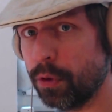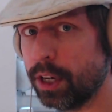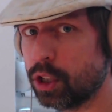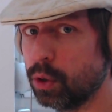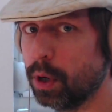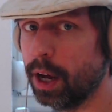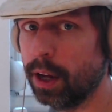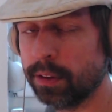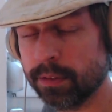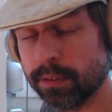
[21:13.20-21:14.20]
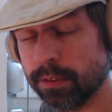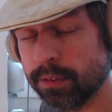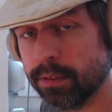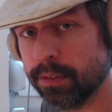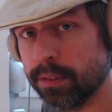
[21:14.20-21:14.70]
into a
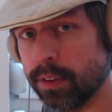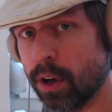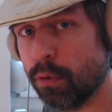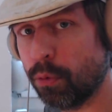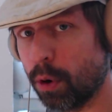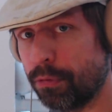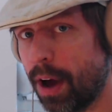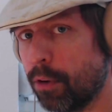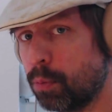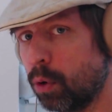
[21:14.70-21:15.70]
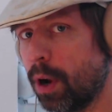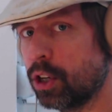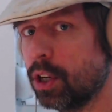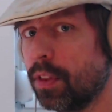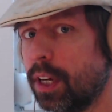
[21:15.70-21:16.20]
4/5
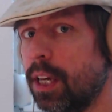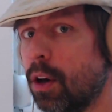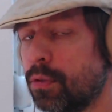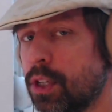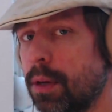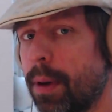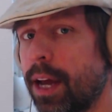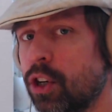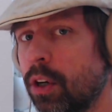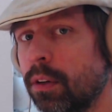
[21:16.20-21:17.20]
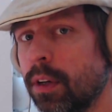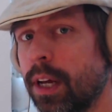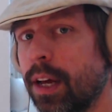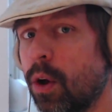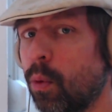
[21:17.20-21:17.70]
progression in the key of C major,
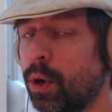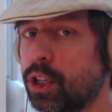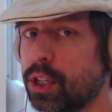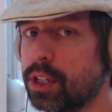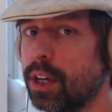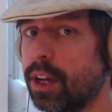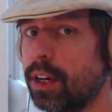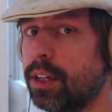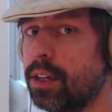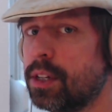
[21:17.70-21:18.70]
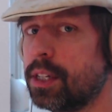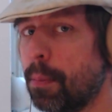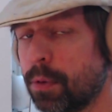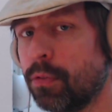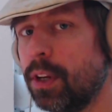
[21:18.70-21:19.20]
which is
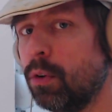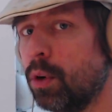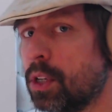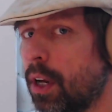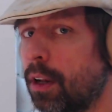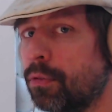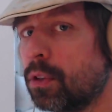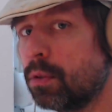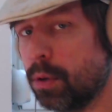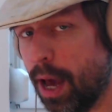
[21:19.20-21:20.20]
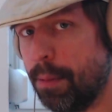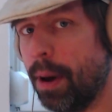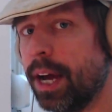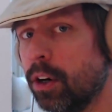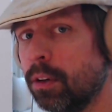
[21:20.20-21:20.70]
deceptively resolved to A
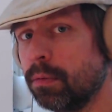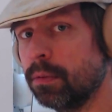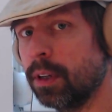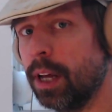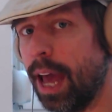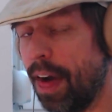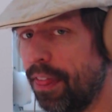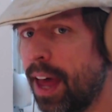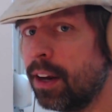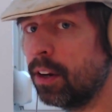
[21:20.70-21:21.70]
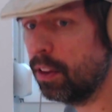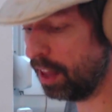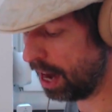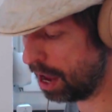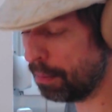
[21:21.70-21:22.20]
minor. And then
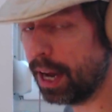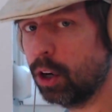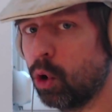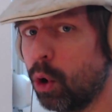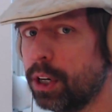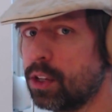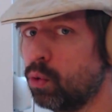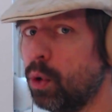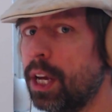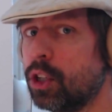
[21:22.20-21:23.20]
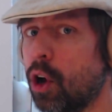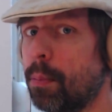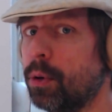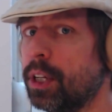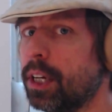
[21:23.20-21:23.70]
that A minor chord is
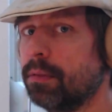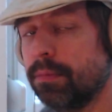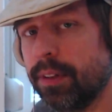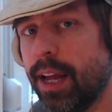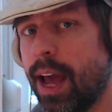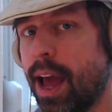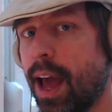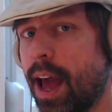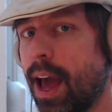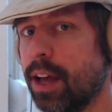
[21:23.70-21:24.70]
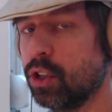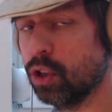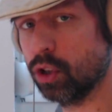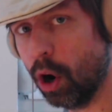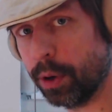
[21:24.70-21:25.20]
reinterpreted as
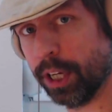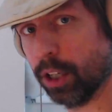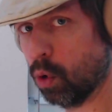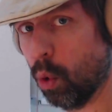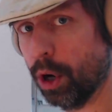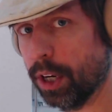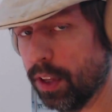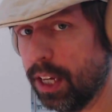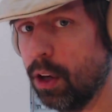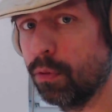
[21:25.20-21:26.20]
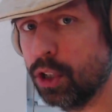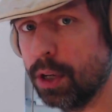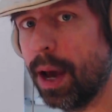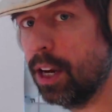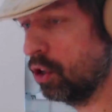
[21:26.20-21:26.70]
a Dorian chord in the key of G
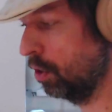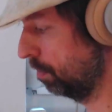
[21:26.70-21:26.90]
major.